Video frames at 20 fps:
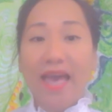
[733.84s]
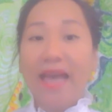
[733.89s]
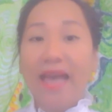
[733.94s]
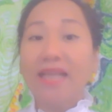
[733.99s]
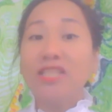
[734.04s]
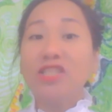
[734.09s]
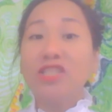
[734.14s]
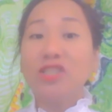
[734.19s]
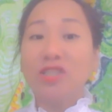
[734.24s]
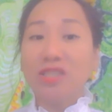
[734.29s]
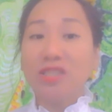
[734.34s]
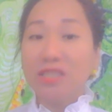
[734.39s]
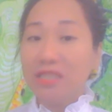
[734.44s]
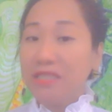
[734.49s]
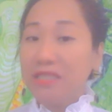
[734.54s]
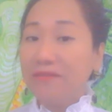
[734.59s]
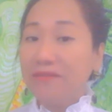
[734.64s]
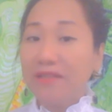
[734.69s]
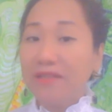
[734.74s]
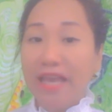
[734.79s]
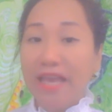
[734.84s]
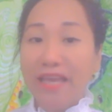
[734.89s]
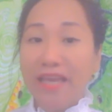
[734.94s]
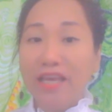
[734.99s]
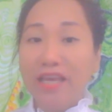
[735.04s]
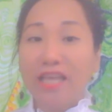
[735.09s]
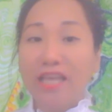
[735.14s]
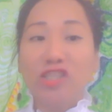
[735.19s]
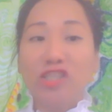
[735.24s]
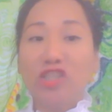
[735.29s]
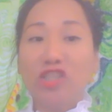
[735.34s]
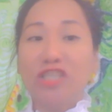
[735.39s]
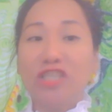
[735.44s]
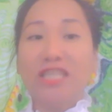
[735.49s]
actively engage